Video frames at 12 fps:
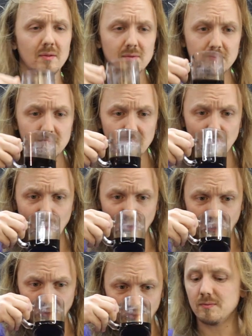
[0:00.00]

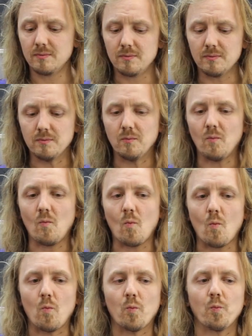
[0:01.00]

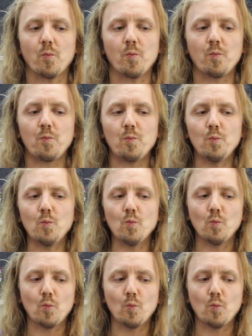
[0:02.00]
Nothing is said.